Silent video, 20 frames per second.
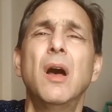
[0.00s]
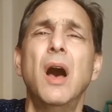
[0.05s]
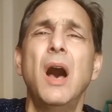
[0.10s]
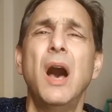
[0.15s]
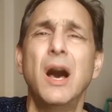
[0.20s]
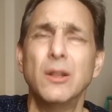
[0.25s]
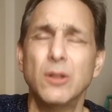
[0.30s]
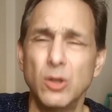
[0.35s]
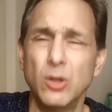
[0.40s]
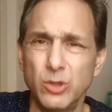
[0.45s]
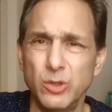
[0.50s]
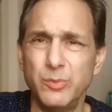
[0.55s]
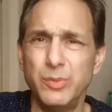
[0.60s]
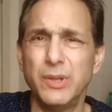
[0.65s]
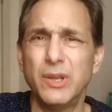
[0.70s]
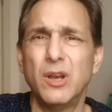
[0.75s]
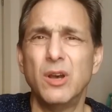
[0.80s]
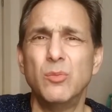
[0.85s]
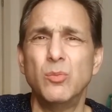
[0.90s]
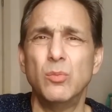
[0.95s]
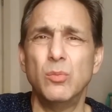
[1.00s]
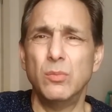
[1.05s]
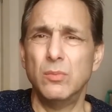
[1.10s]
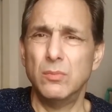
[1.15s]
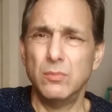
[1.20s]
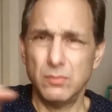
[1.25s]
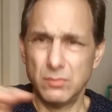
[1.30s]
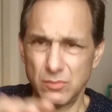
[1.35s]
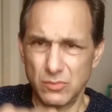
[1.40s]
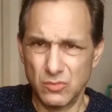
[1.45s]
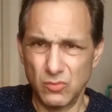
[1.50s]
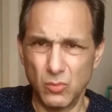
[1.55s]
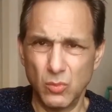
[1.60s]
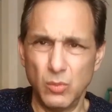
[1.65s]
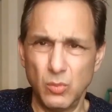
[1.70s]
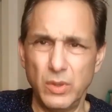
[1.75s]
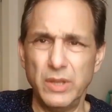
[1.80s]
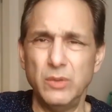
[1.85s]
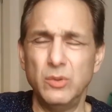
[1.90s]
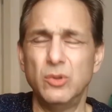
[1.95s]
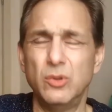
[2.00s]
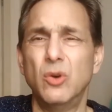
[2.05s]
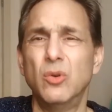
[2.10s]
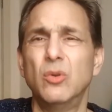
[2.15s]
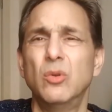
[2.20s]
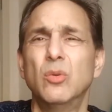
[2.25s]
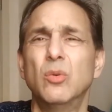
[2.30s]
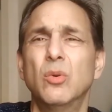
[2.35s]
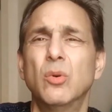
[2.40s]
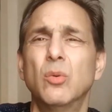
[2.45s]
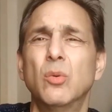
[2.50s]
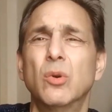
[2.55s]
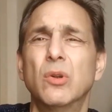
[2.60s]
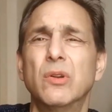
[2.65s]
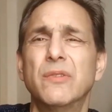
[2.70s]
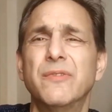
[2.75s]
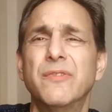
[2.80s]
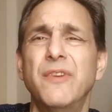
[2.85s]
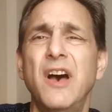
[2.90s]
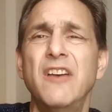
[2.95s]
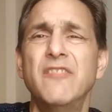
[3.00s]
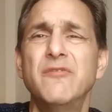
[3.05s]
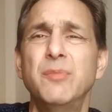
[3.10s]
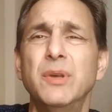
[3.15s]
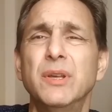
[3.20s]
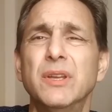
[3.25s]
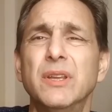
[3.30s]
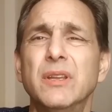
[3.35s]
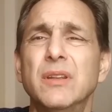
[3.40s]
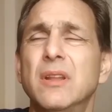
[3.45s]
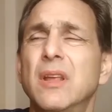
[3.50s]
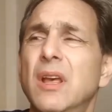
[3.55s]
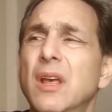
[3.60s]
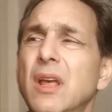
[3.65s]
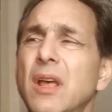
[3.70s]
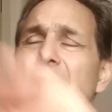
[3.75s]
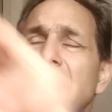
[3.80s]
I'll only become in total worth 5 billion.